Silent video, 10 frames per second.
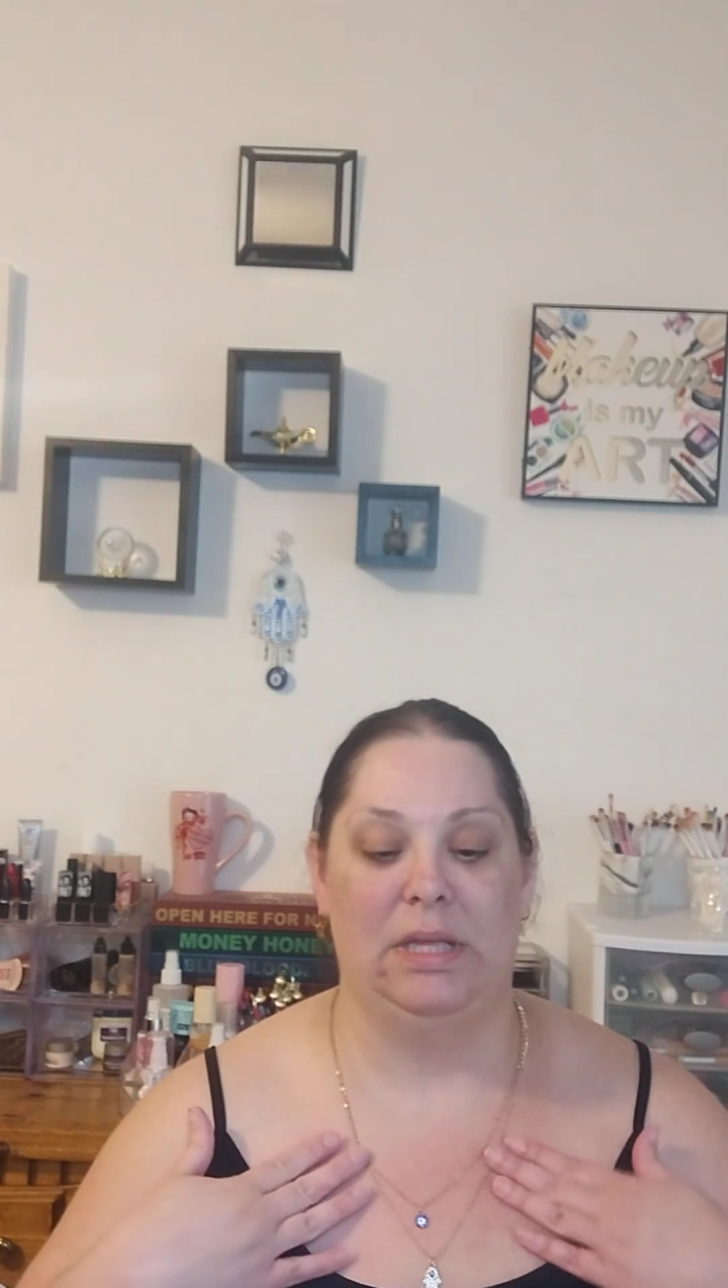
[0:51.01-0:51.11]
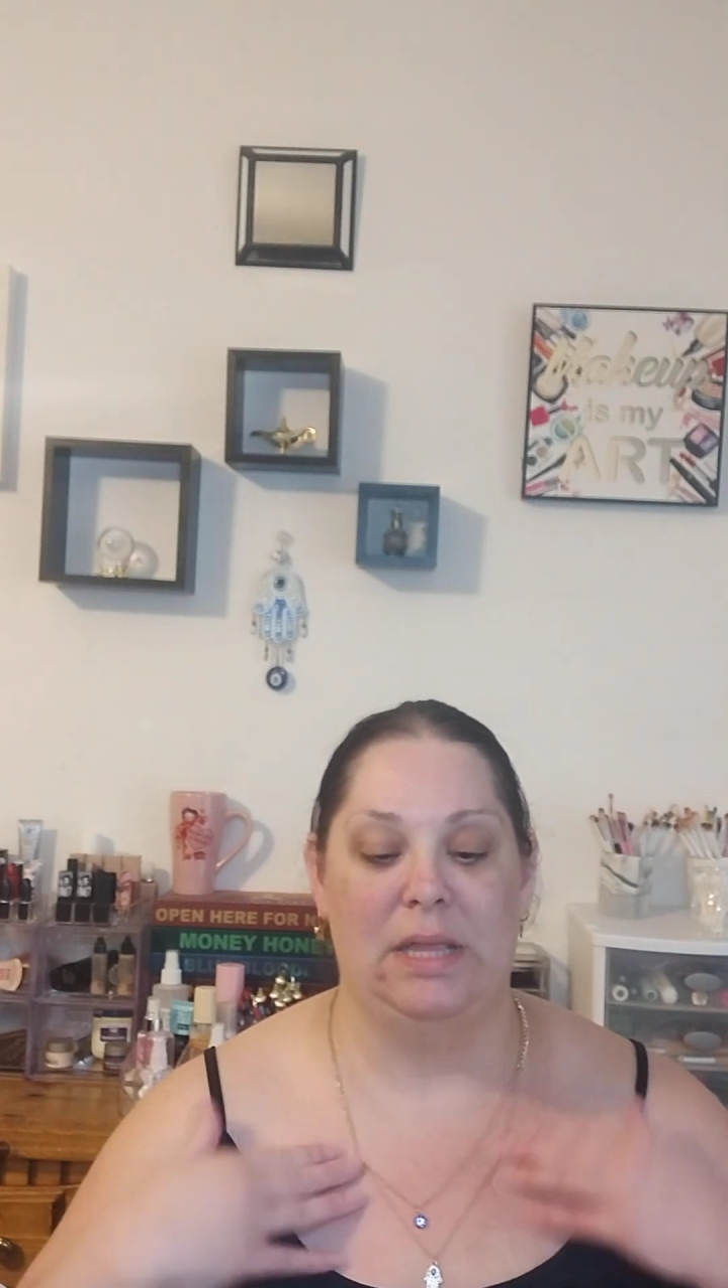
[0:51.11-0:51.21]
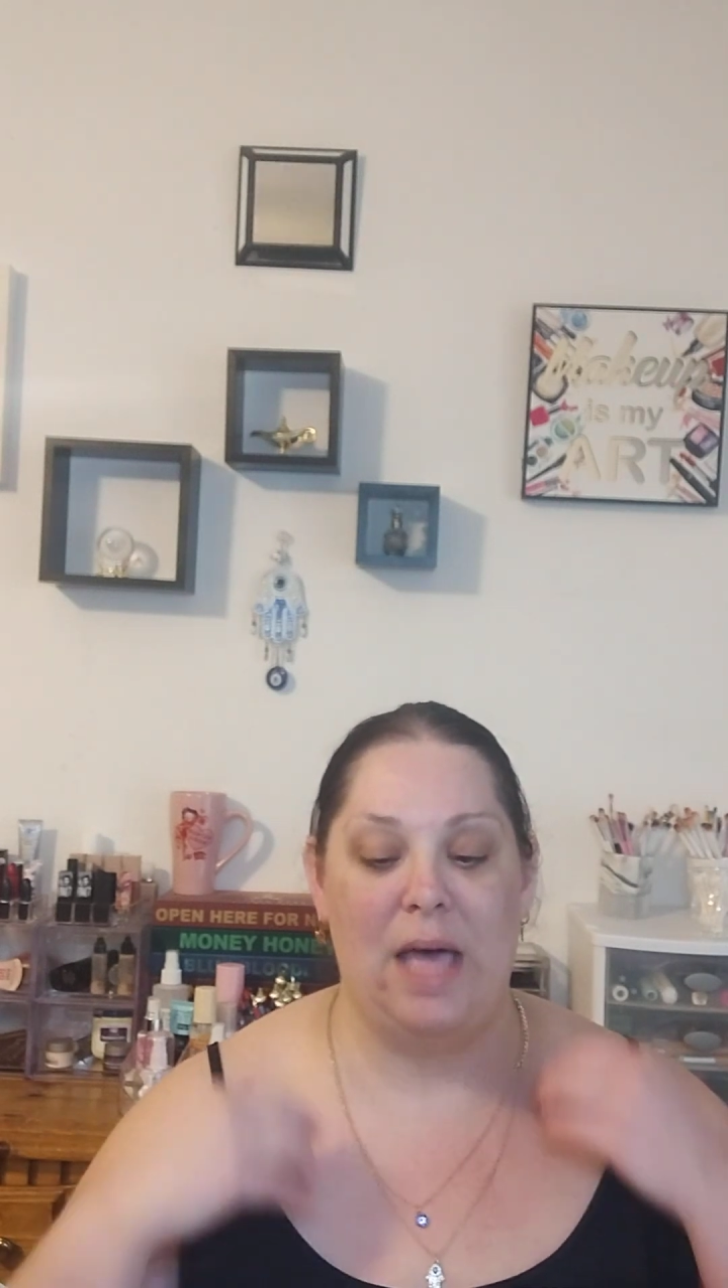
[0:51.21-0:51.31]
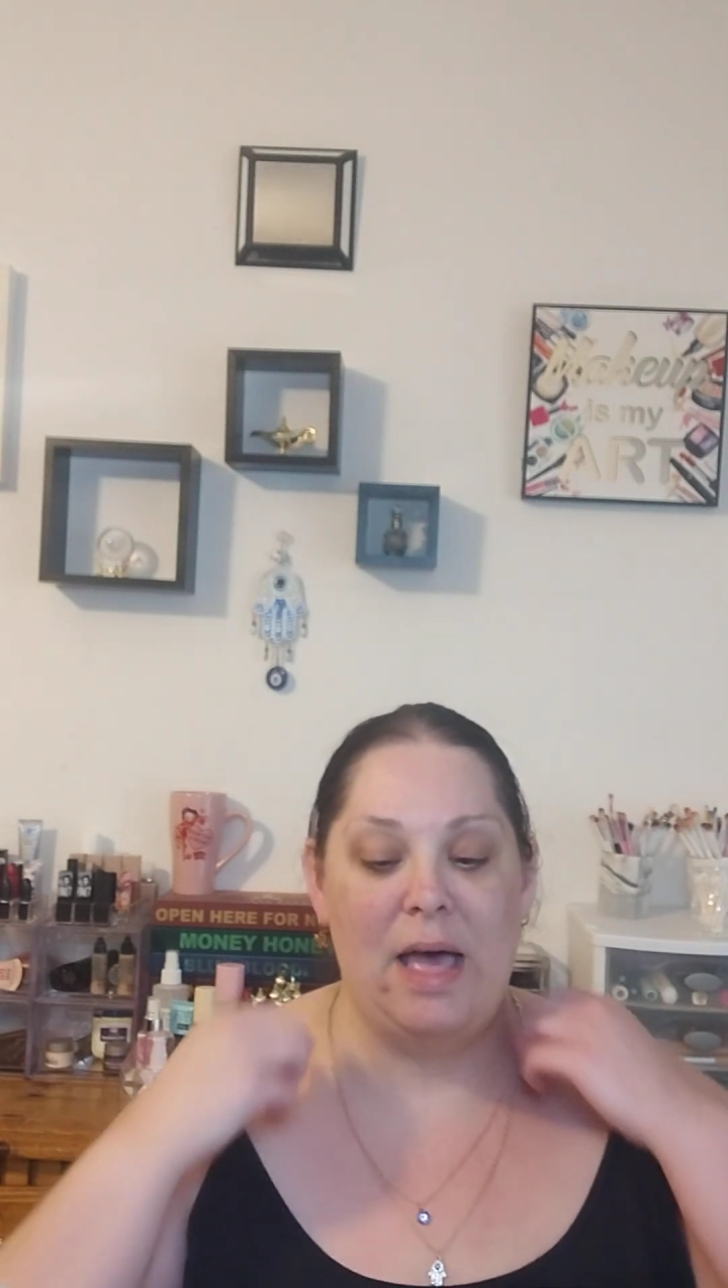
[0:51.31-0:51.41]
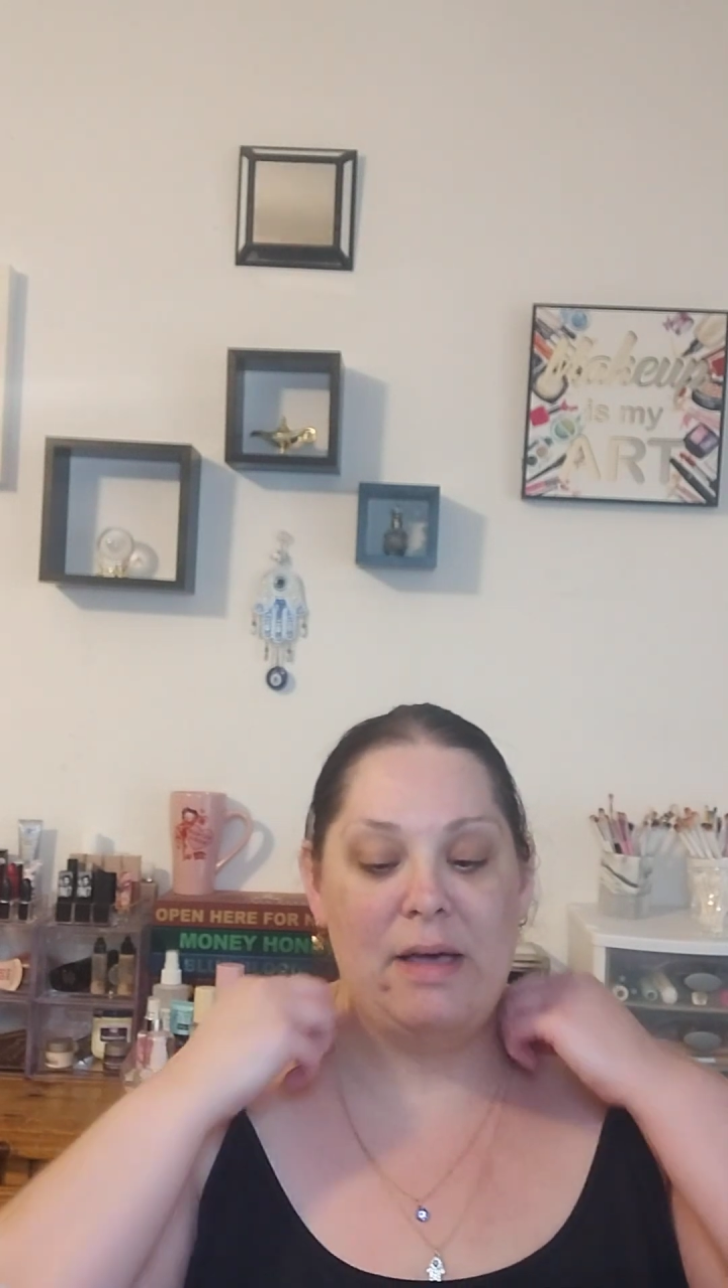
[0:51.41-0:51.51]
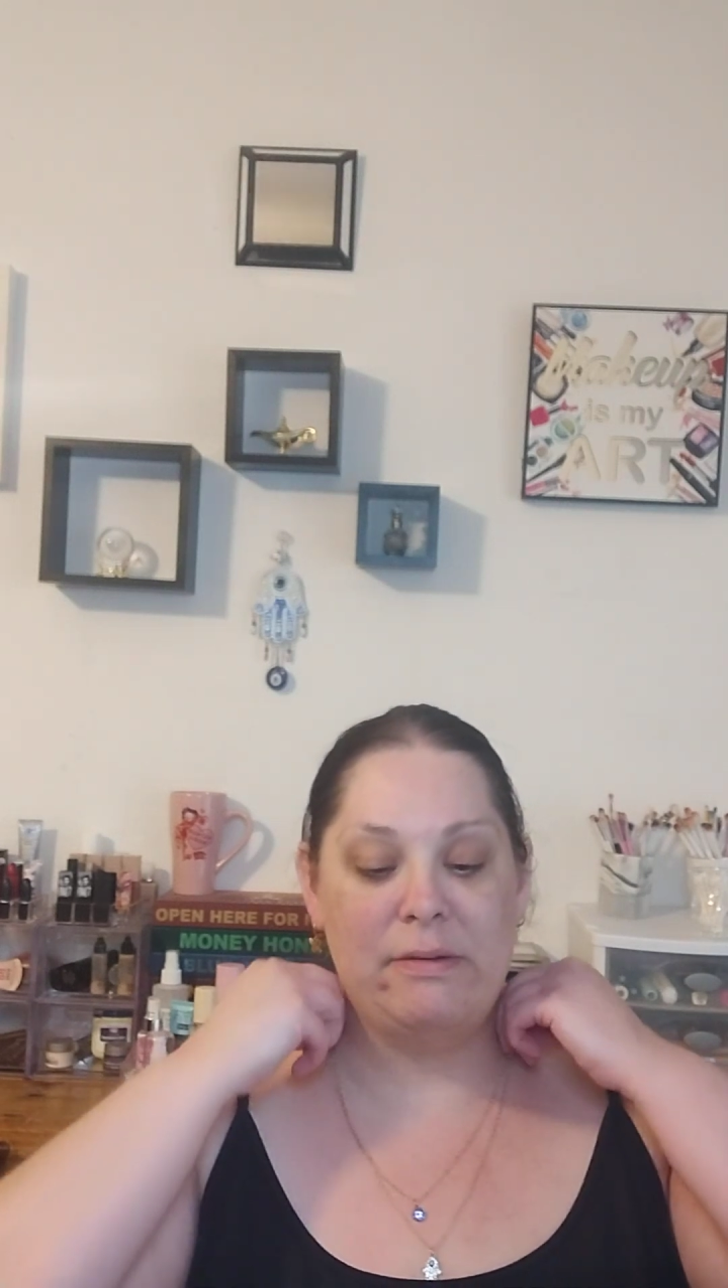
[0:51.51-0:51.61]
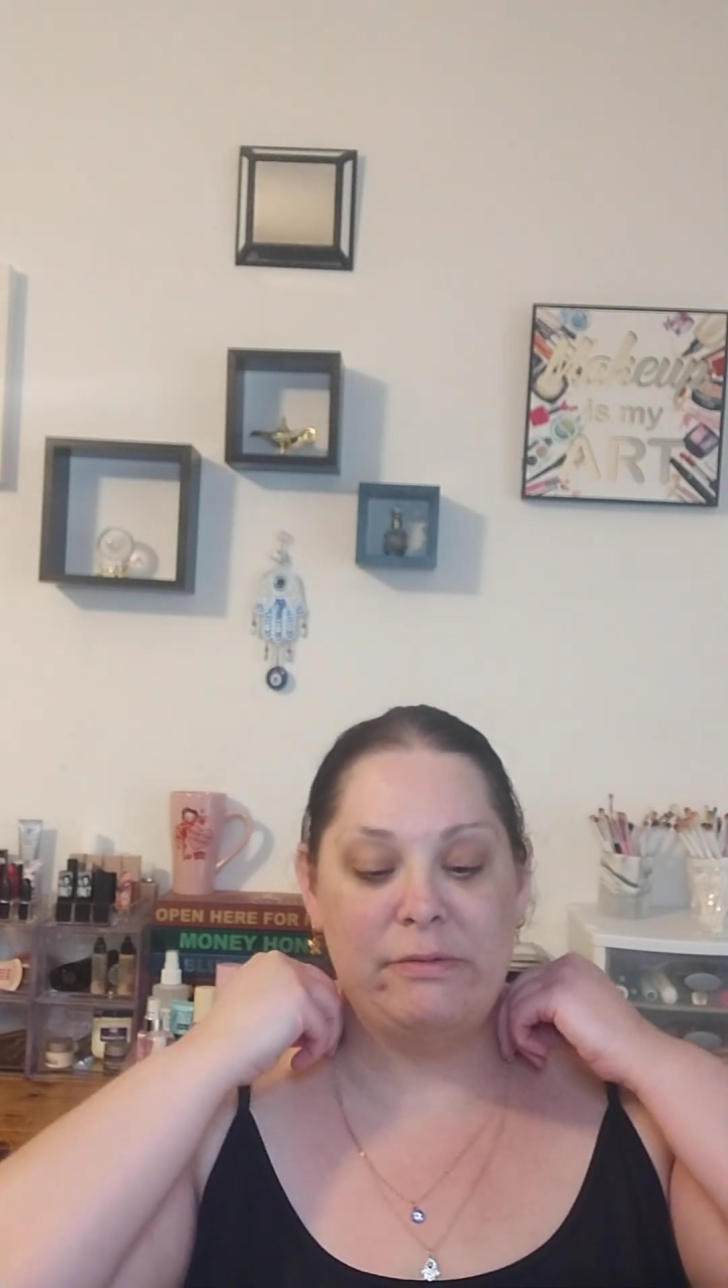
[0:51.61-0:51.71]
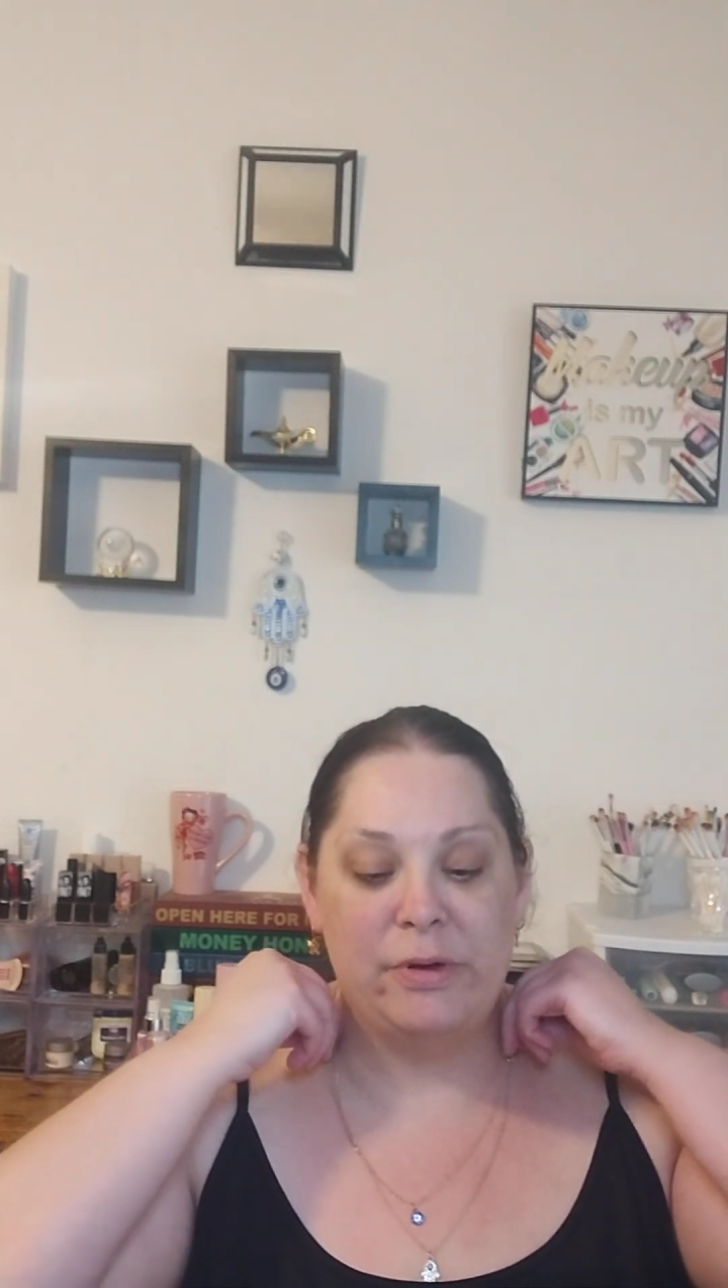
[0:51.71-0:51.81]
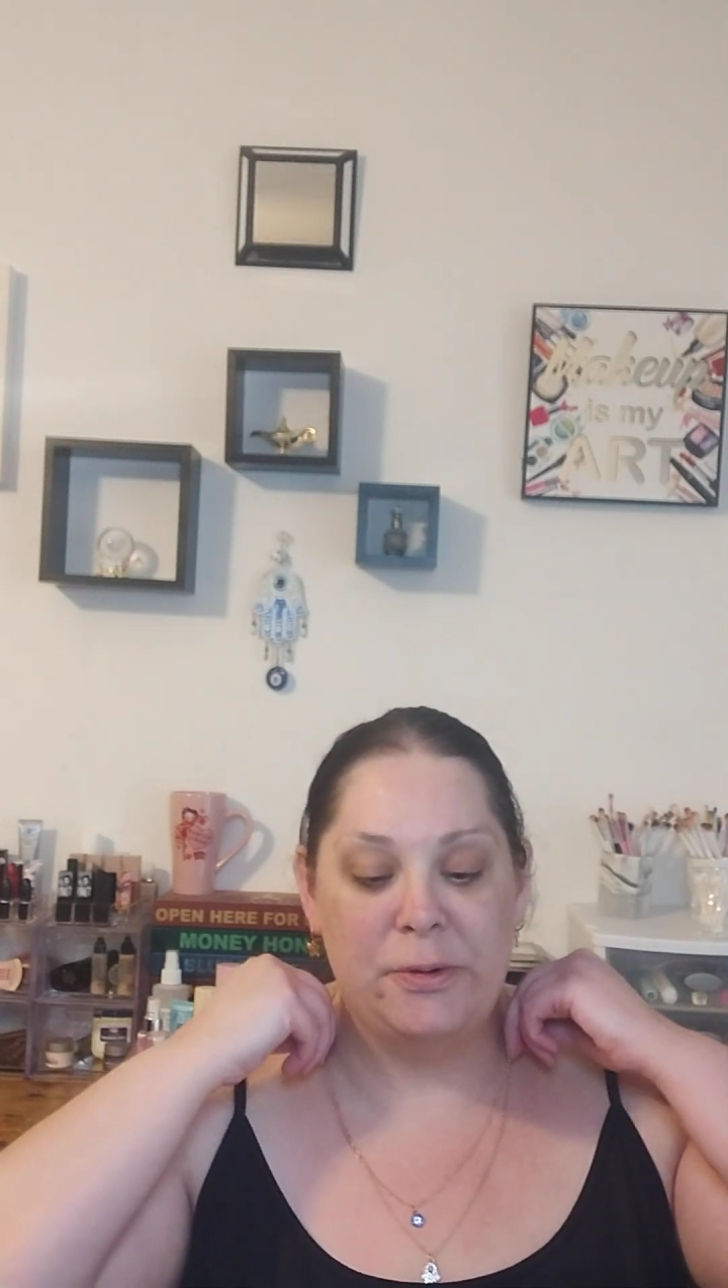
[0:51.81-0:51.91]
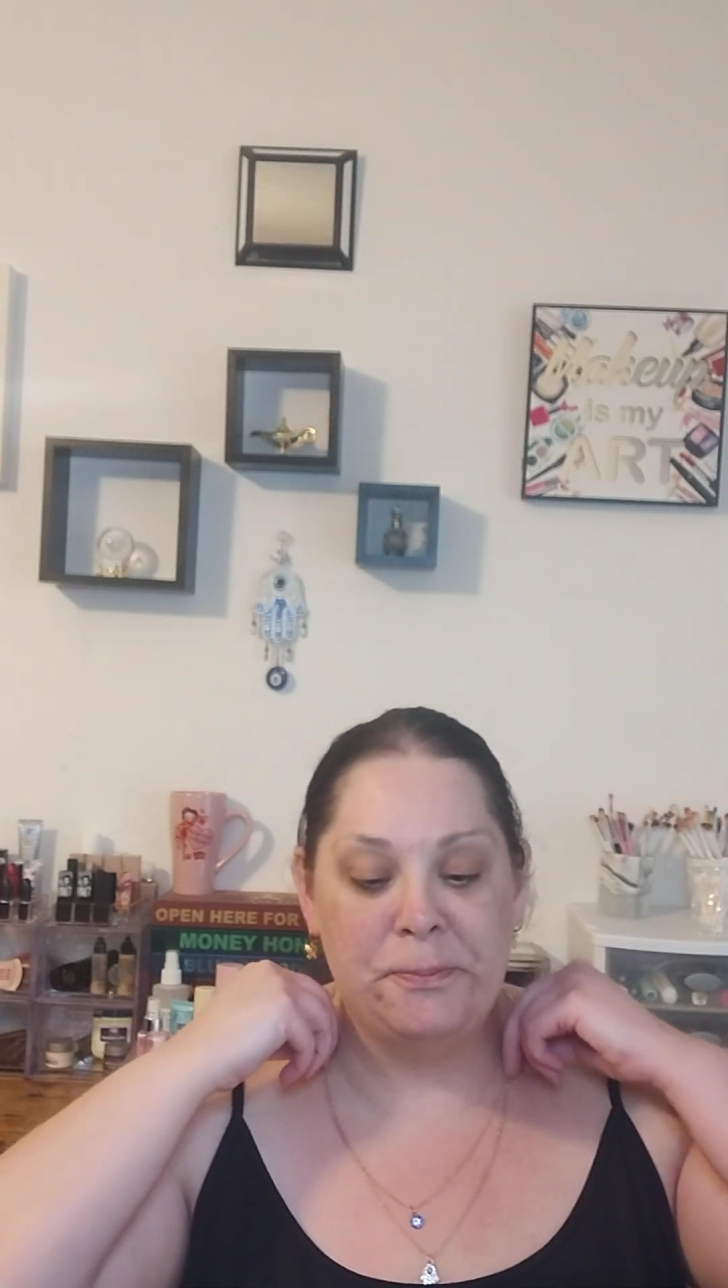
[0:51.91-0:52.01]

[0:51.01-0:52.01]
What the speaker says: love.